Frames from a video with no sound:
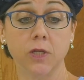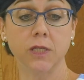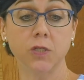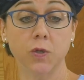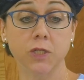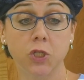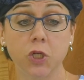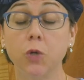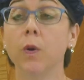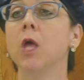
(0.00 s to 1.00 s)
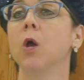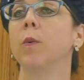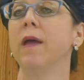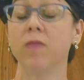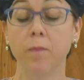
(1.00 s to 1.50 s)
Look in source two.
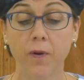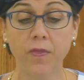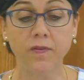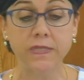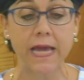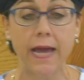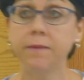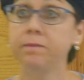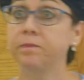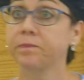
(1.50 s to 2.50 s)
We have the birth of a son,